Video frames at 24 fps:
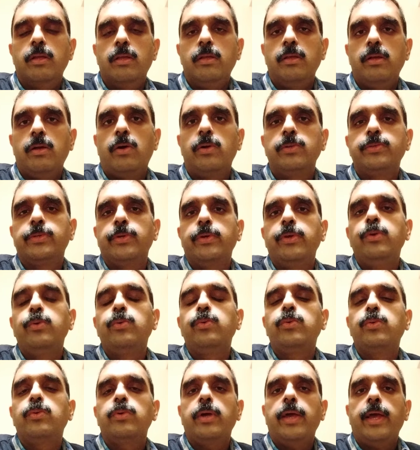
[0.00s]
Also,
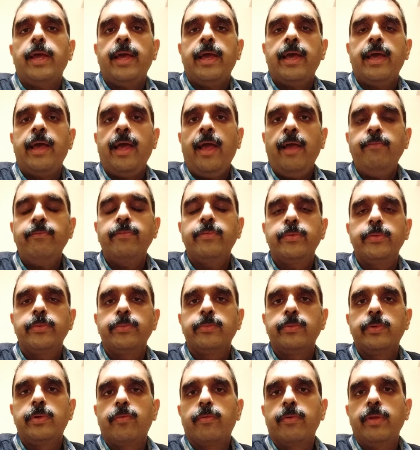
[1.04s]
you have
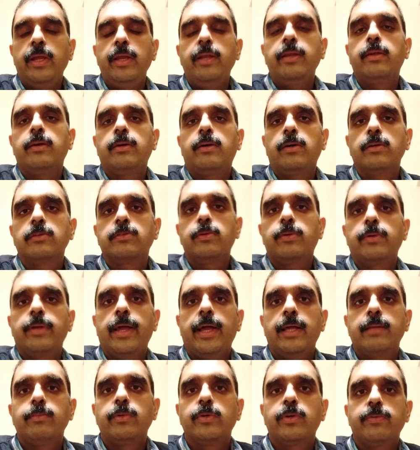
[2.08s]
to read Oxford
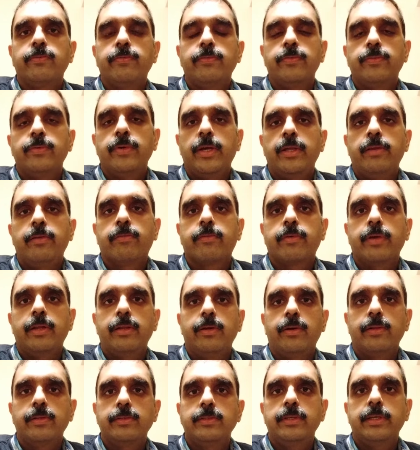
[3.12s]
Handbook of
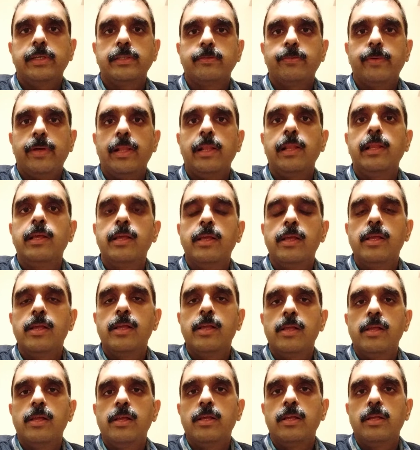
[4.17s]
Endocrinology as well.
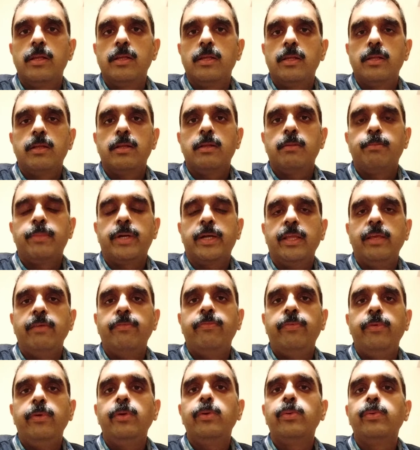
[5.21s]
But if
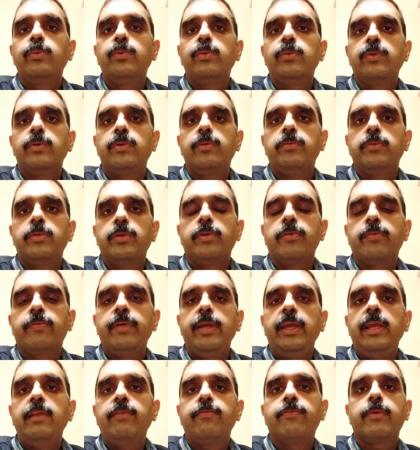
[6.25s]
you
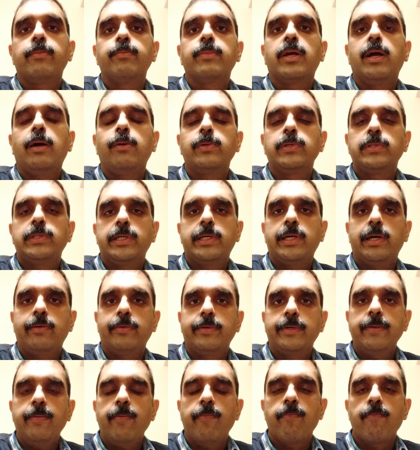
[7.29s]
read from cover to
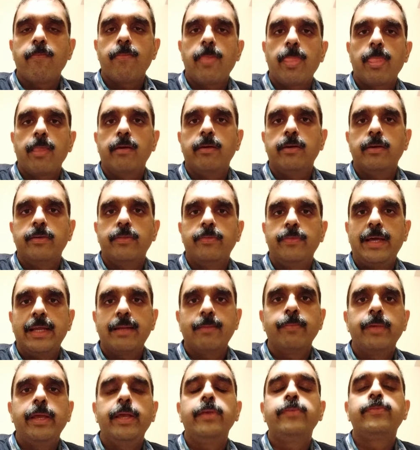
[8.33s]
cover, that
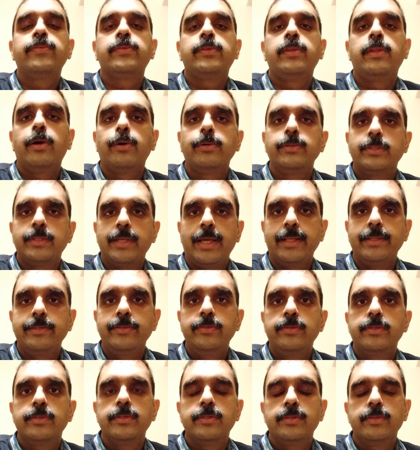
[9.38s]
makes no
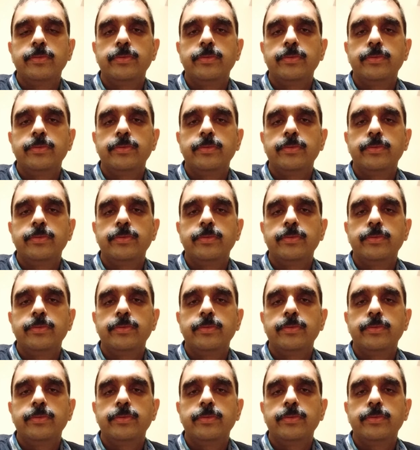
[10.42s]
sense.